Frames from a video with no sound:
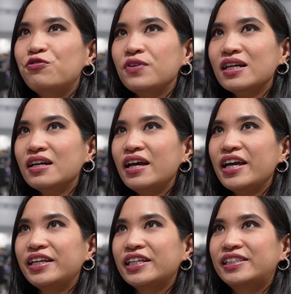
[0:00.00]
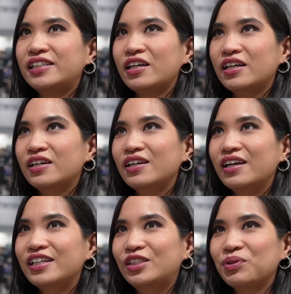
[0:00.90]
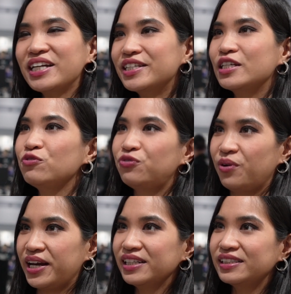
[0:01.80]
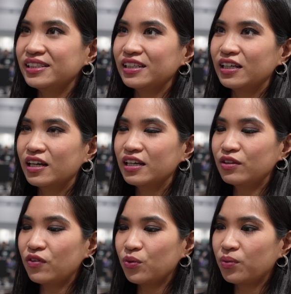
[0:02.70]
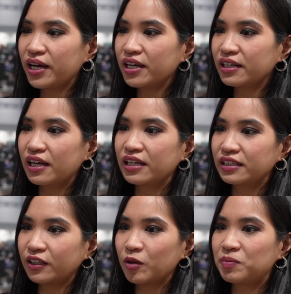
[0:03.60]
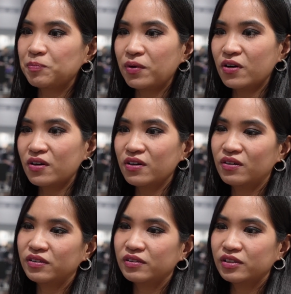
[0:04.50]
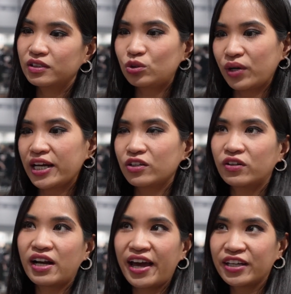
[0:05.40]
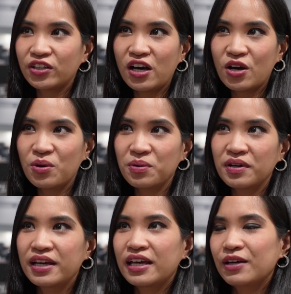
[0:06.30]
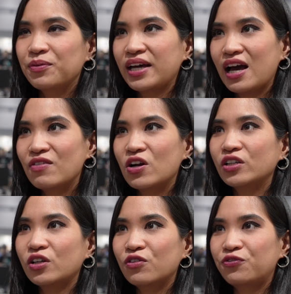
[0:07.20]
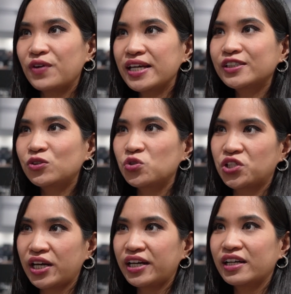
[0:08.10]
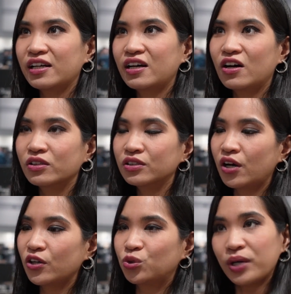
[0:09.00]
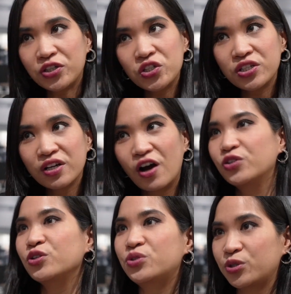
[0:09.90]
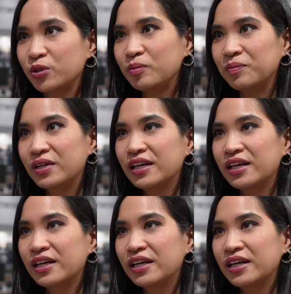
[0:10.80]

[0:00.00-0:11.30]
feel like it's really different in the way that people train online now. We have a lot of things to share on the Twitch, on YouTube.